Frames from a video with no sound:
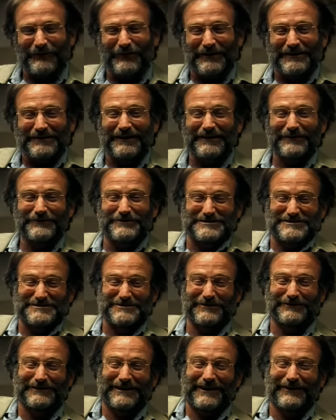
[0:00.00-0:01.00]
One night it was
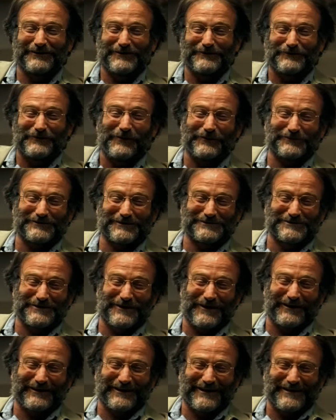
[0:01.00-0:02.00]
so loud it woke the
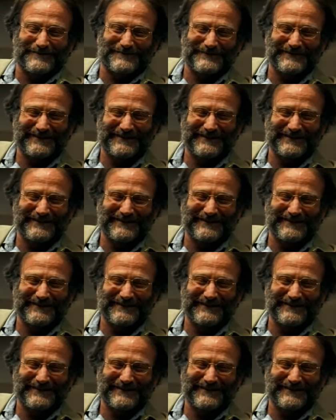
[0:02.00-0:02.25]
dog up.